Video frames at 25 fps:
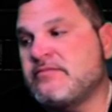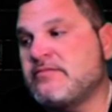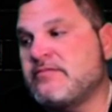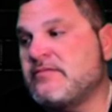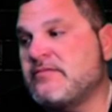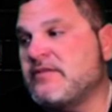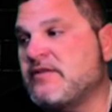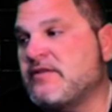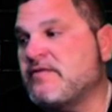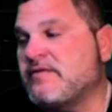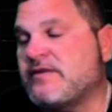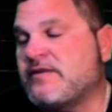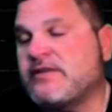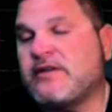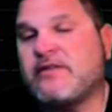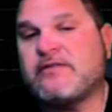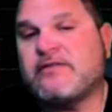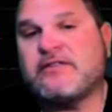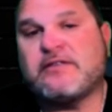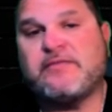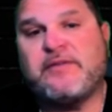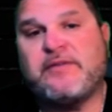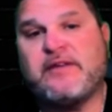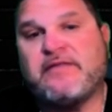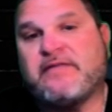the
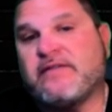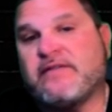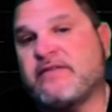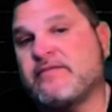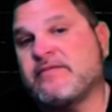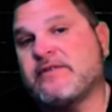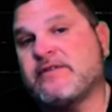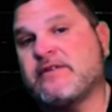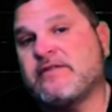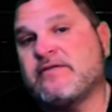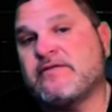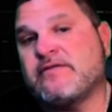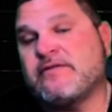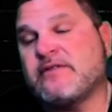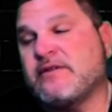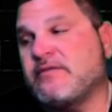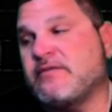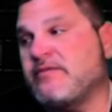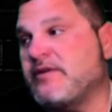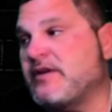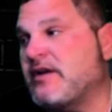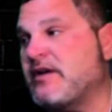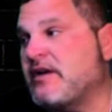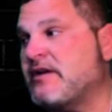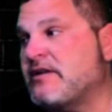results speak for themselves. I
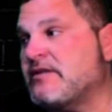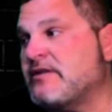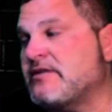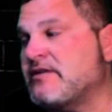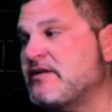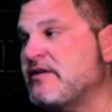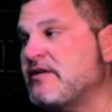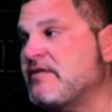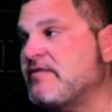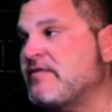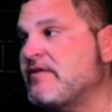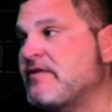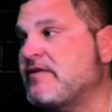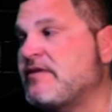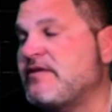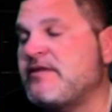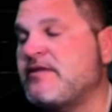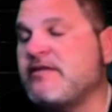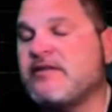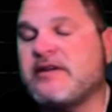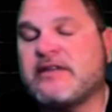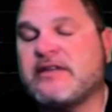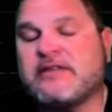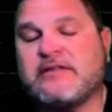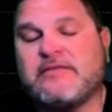mean, honestly,
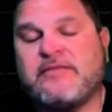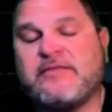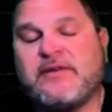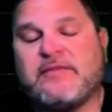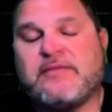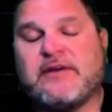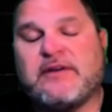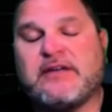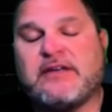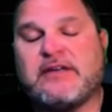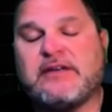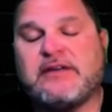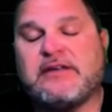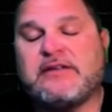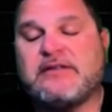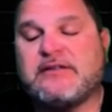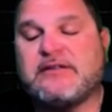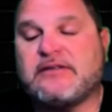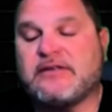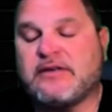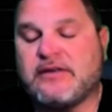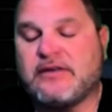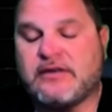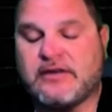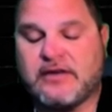you'll get to meet my
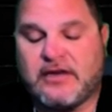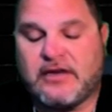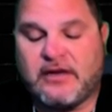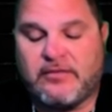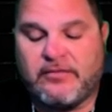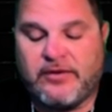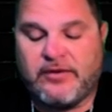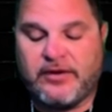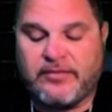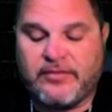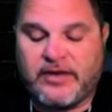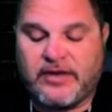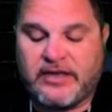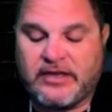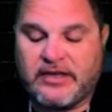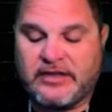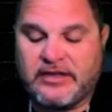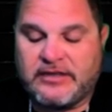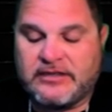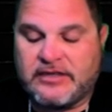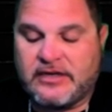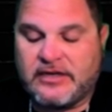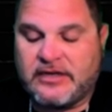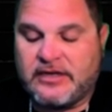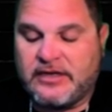kids. I'll bring my
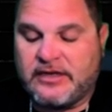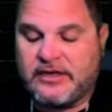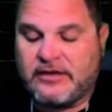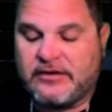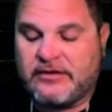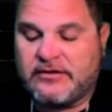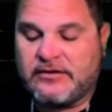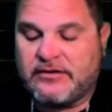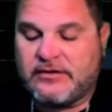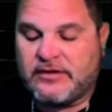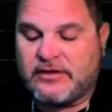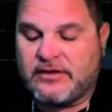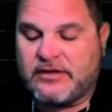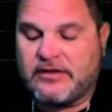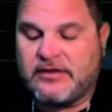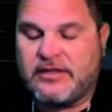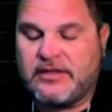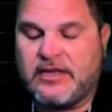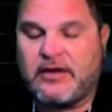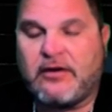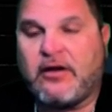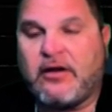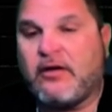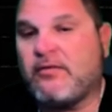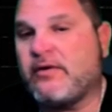kids on here.
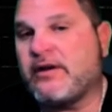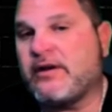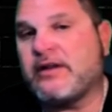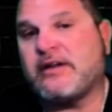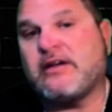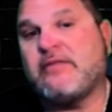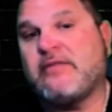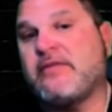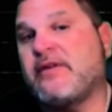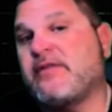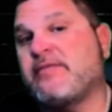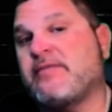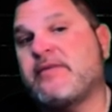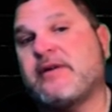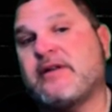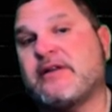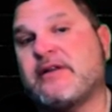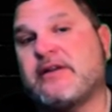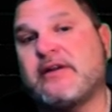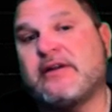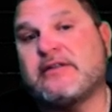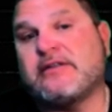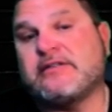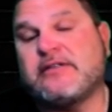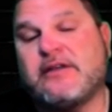They all want to come on the
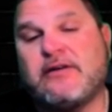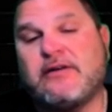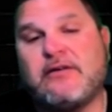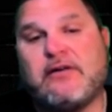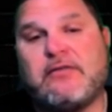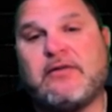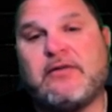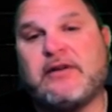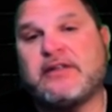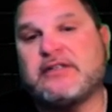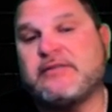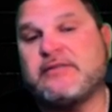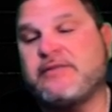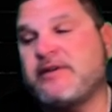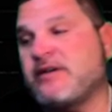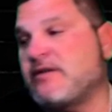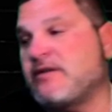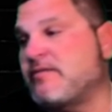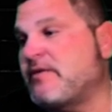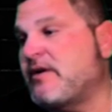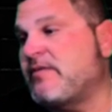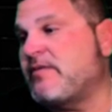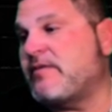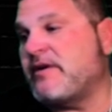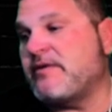podcast. They all want to speak
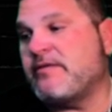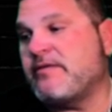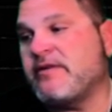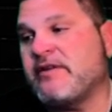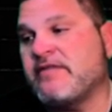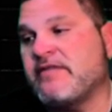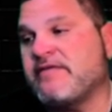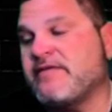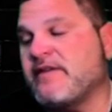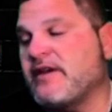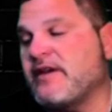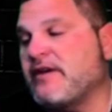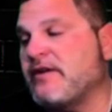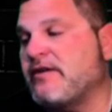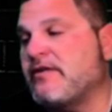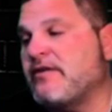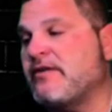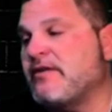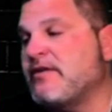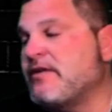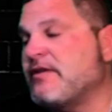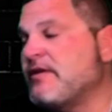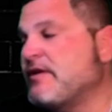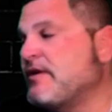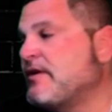about my wife. They
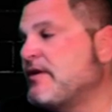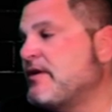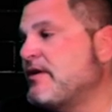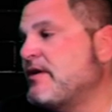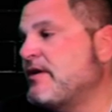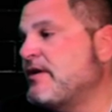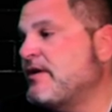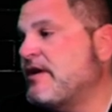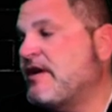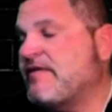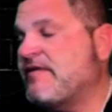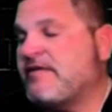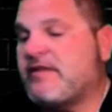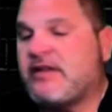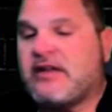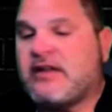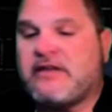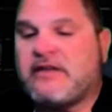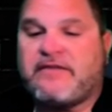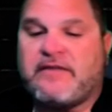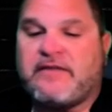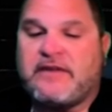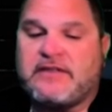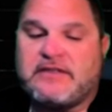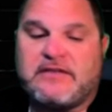all have a lot
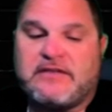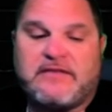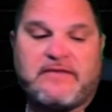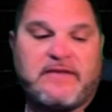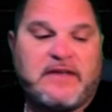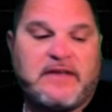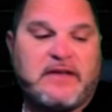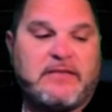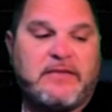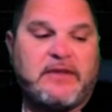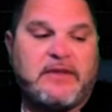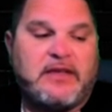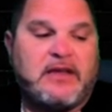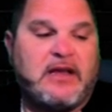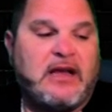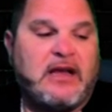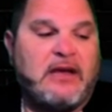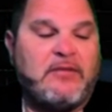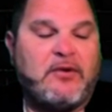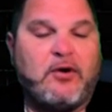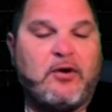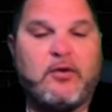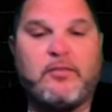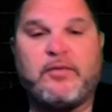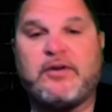of friends and family.
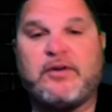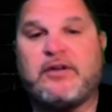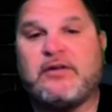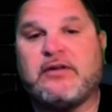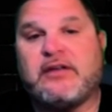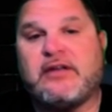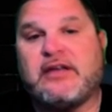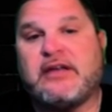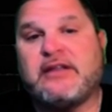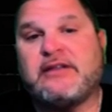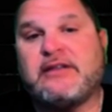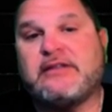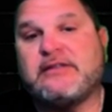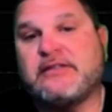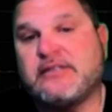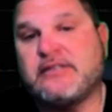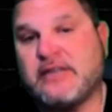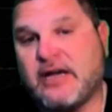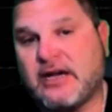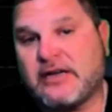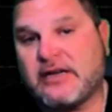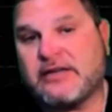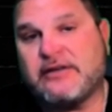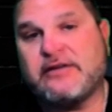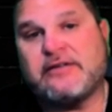I'm hoping to get
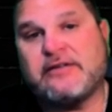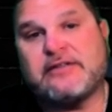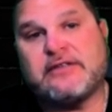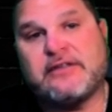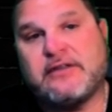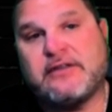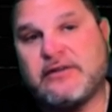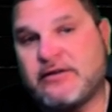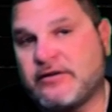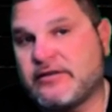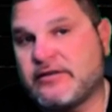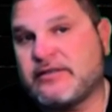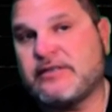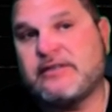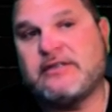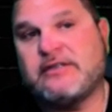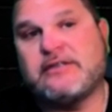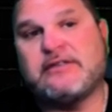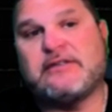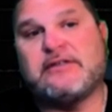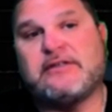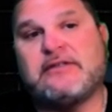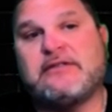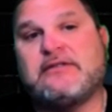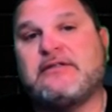doctors and
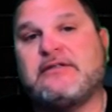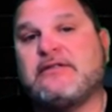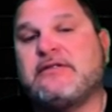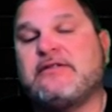nurses, and